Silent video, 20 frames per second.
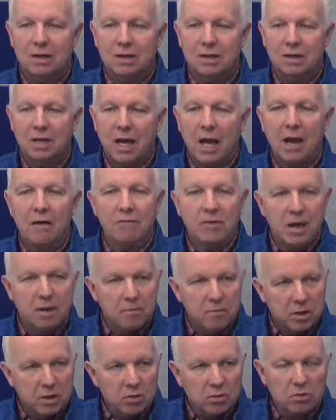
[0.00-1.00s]
have that
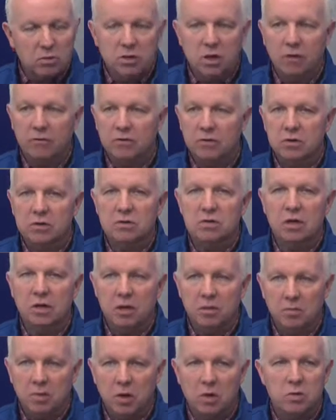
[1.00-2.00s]
mental toughness, the
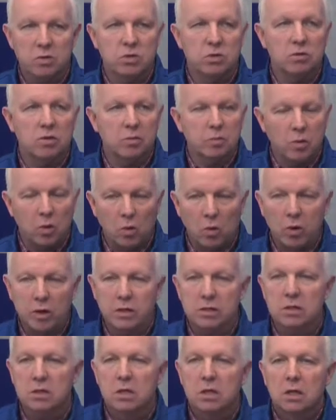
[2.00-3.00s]
composure, the
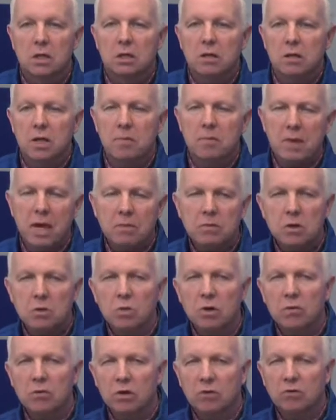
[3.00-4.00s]
poise that maybe
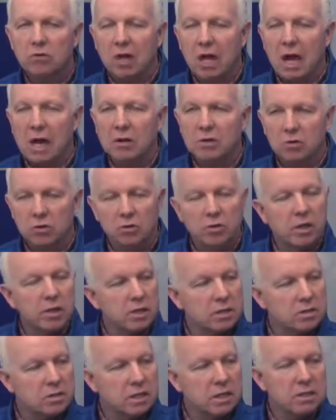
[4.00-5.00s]
we would have lacked early in
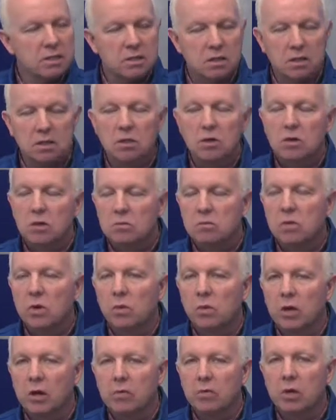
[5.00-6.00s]
the season, but
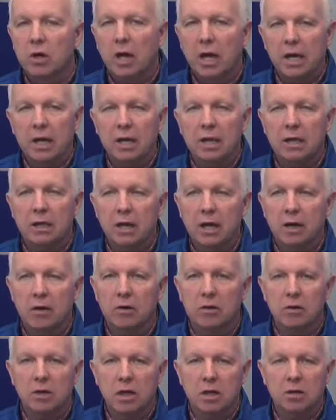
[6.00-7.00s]
we were able to hang in there
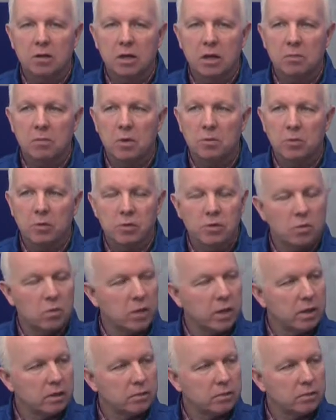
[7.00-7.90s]
and come up with the win.